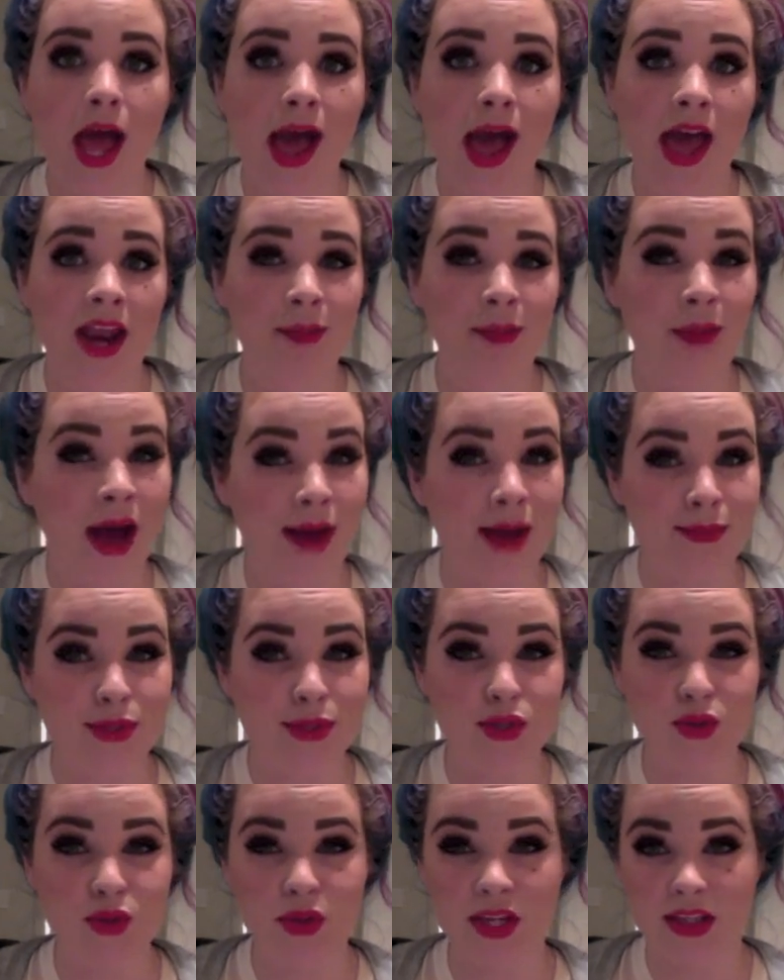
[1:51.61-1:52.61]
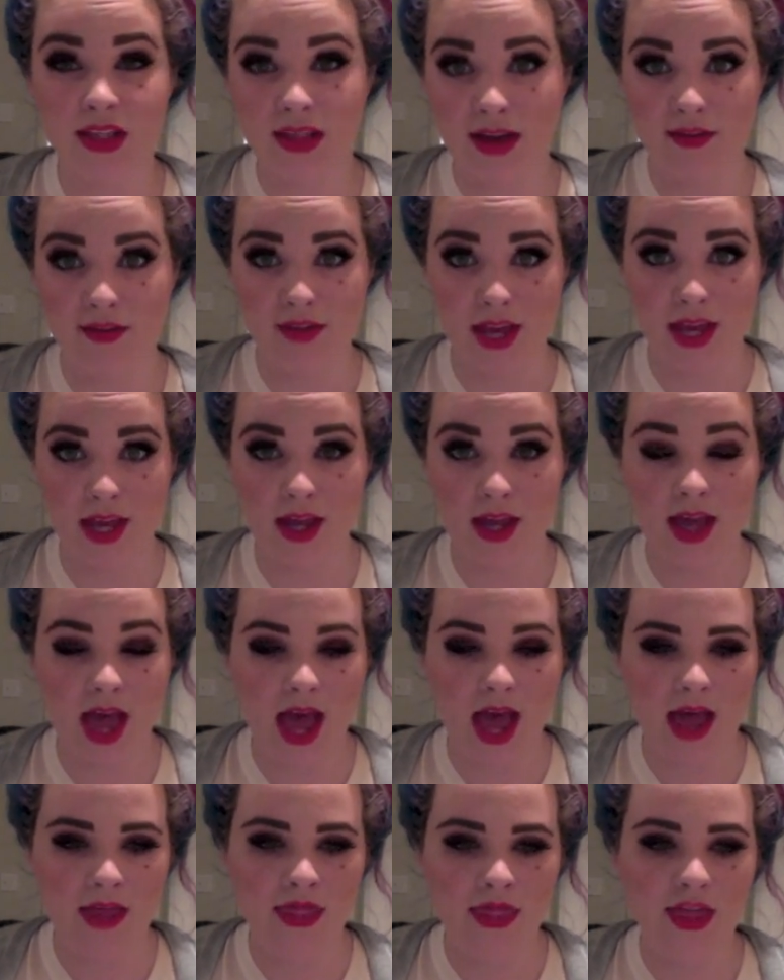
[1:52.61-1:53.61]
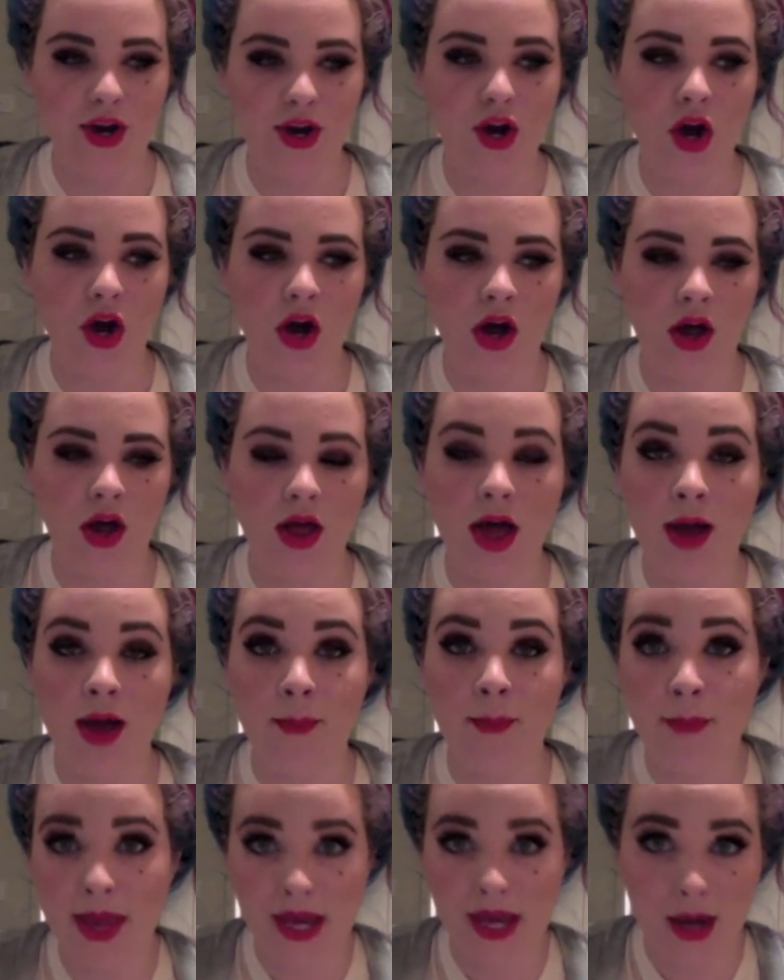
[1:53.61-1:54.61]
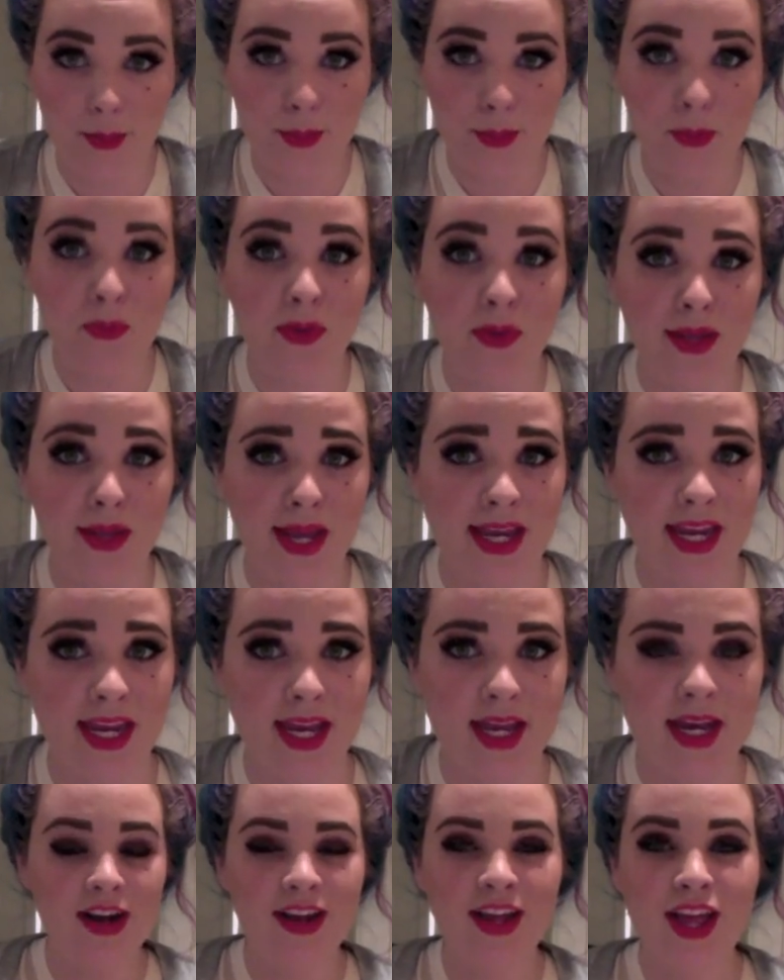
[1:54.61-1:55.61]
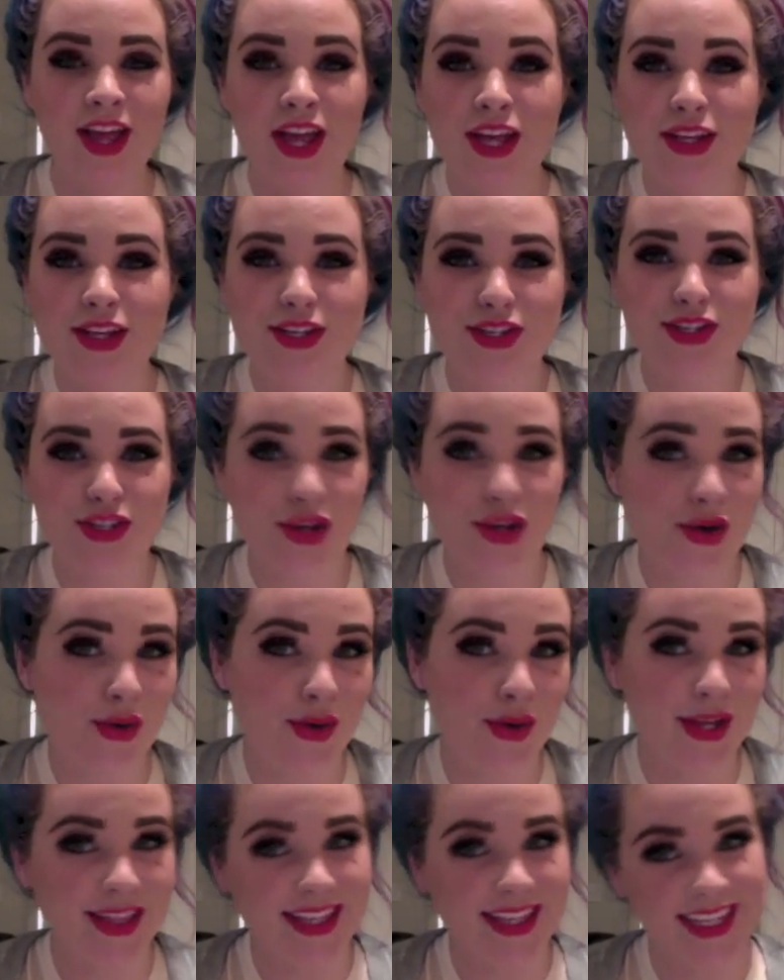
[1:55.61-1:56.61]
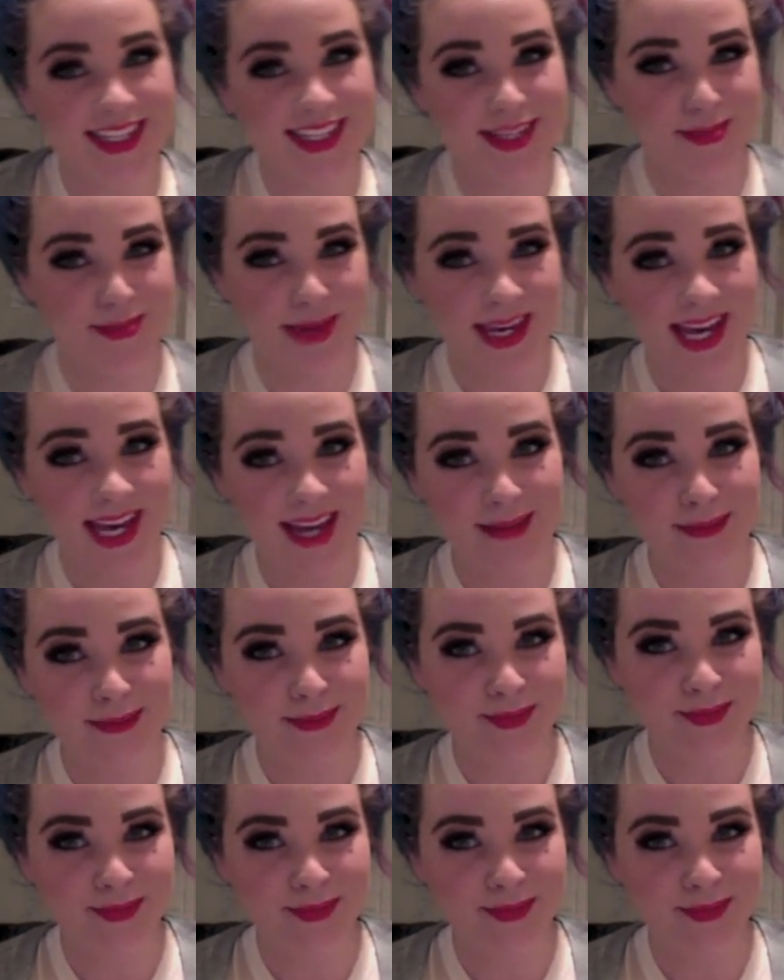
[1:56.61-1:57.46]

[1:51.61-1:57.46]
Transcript: and I'm absolutely loving, and they're all makeup related. So let's begin.